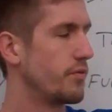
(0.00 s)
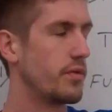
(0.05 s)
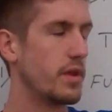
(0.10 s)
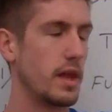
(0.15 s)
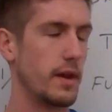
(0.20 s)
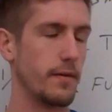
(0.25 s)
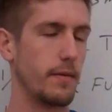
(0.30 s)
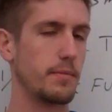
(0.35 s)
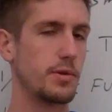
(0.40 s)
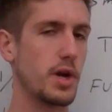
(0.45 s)

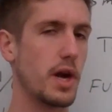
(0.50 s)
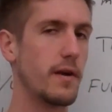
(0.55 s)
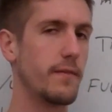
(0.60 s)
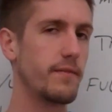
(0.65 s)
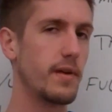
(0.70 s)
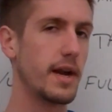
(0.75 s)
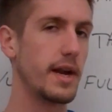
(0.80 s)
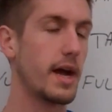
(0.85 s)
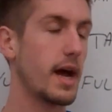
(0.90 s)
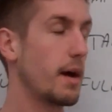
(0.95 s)
And if I'm trying to
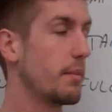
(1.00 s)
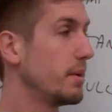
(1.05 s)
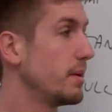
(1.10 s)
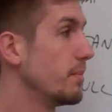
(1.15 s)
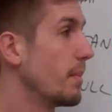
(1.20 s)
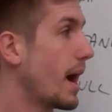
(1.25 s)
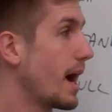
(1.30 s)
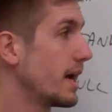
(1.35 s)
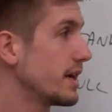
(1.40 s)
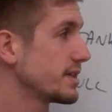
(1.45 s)
find out how many
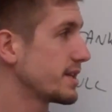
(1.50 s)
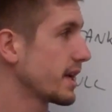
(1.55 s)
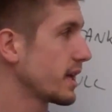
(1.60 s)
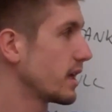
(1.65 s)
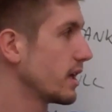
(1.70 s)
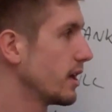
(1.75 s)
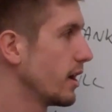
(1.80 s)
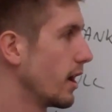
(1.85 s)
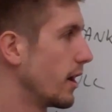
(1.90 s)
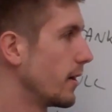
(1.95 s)
miles I
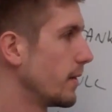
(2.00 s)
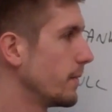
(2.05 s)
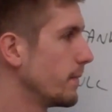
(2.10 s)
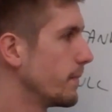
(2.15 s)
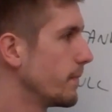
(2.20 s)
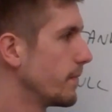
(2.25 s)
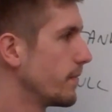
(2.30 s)
can go,